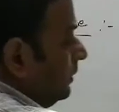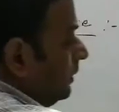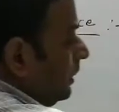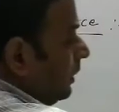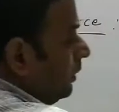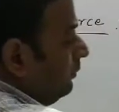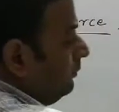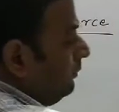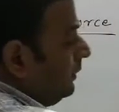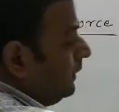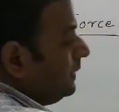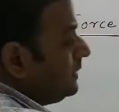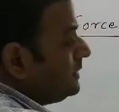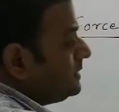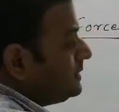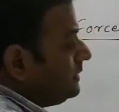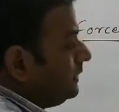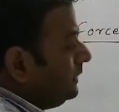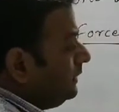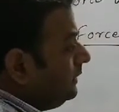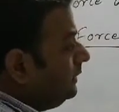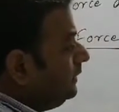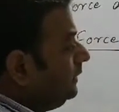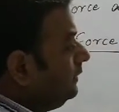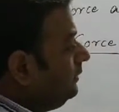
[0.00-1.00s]
now we can
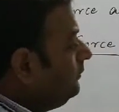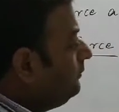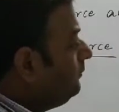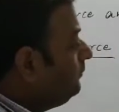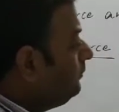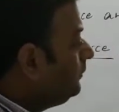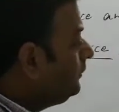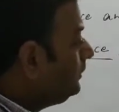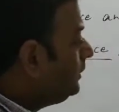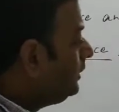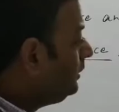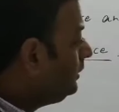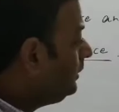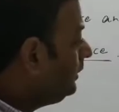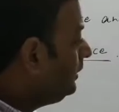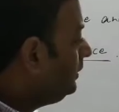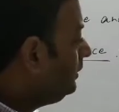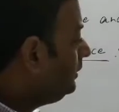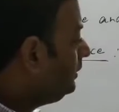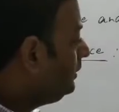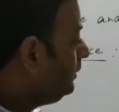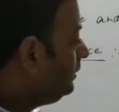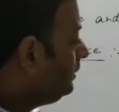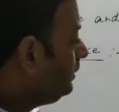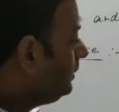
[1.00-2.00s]
say that
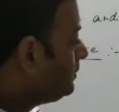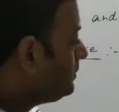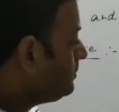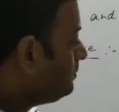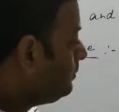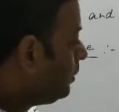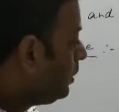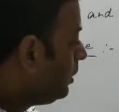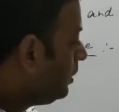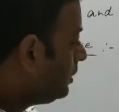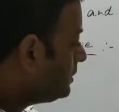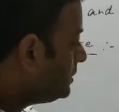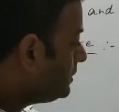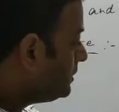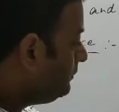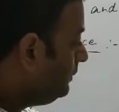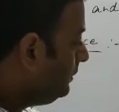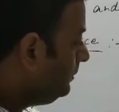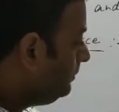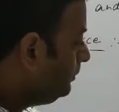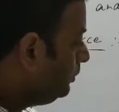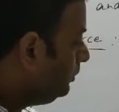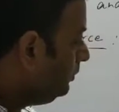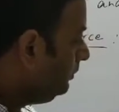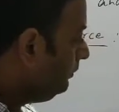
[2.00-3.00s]
this box
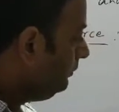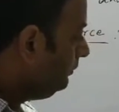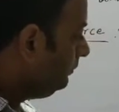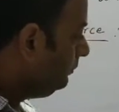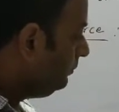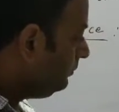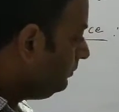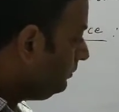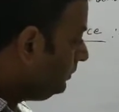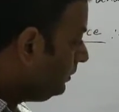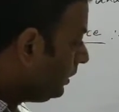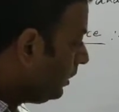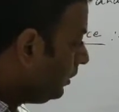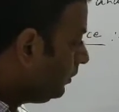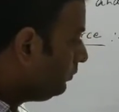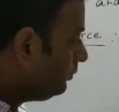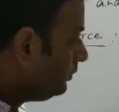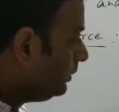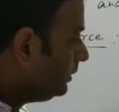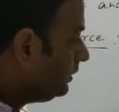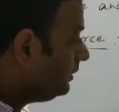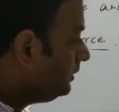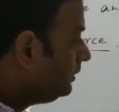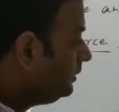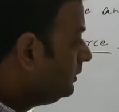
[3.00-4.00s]
will move
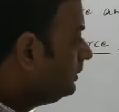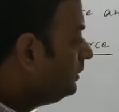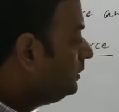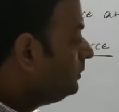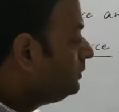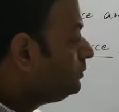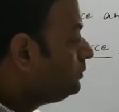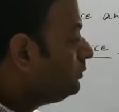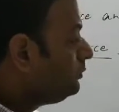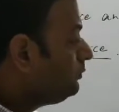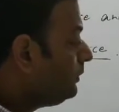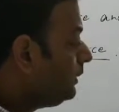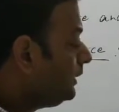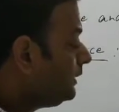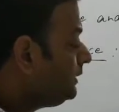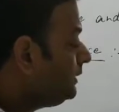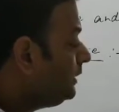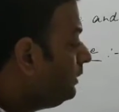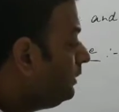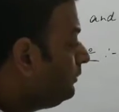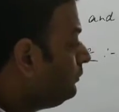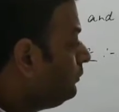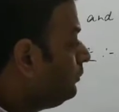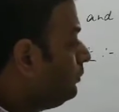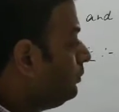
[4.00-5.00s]
downward. So,
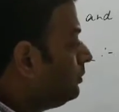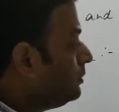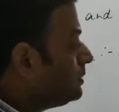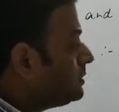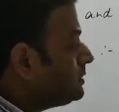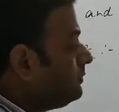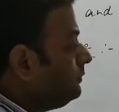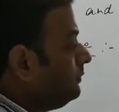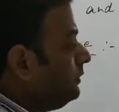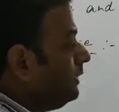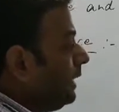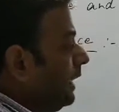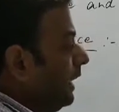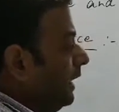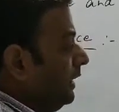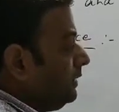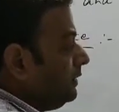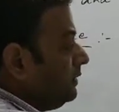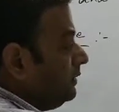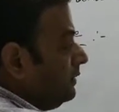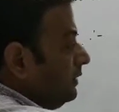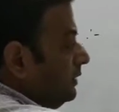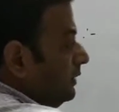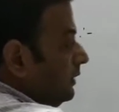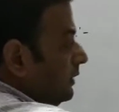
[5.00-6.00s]
frictional force will
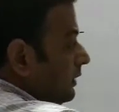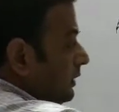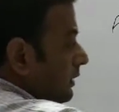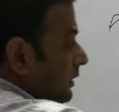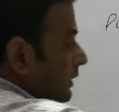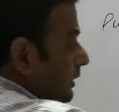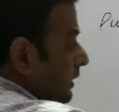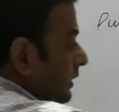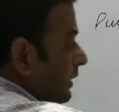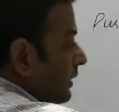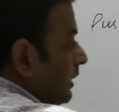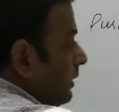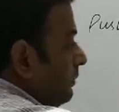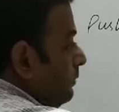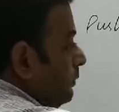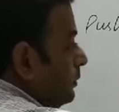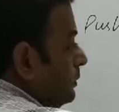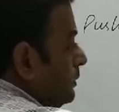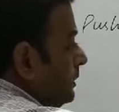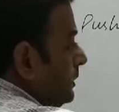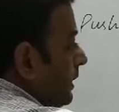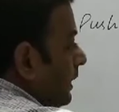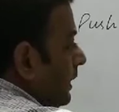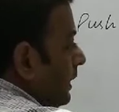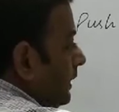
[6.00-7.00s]
act in the
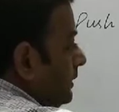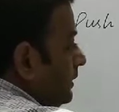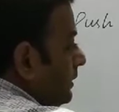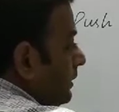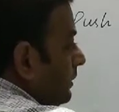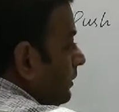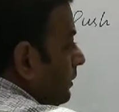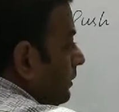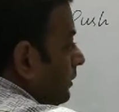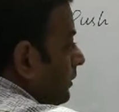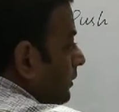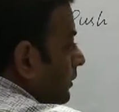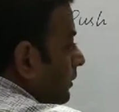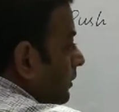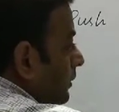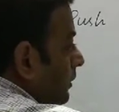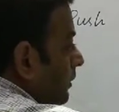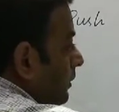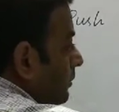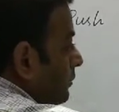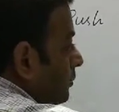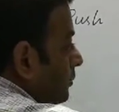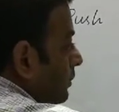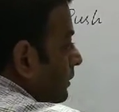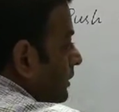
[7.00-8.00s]
opposite direction.
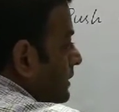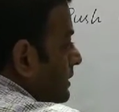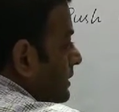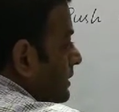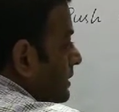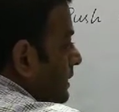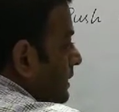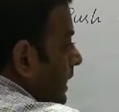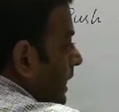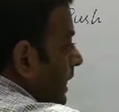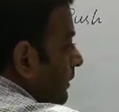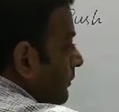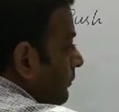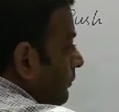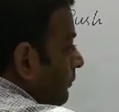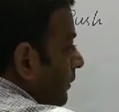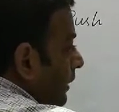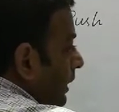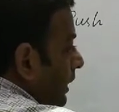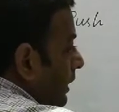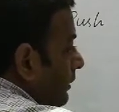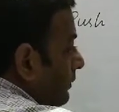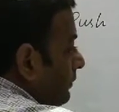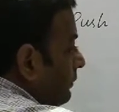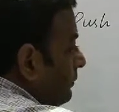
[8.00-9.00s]
So, this is
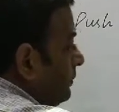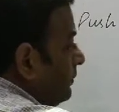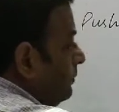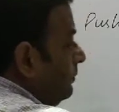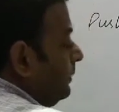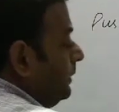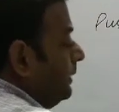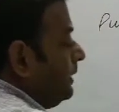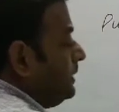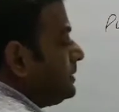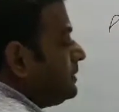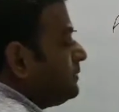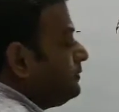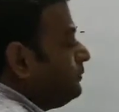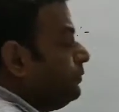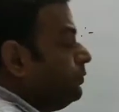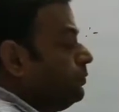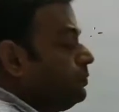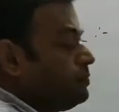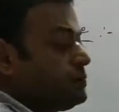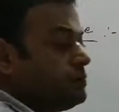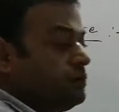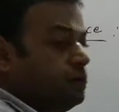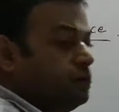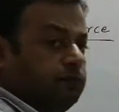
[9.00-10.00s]
Ff, means
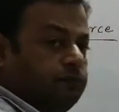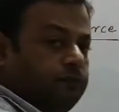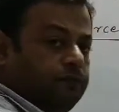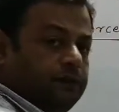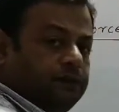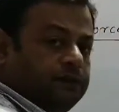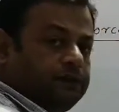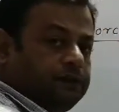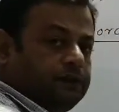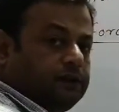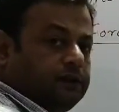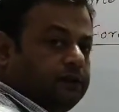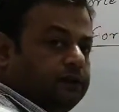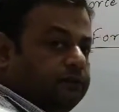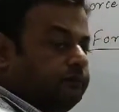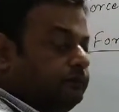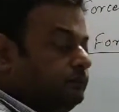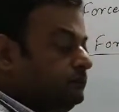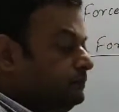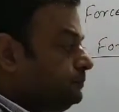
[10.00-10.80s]
force of friction.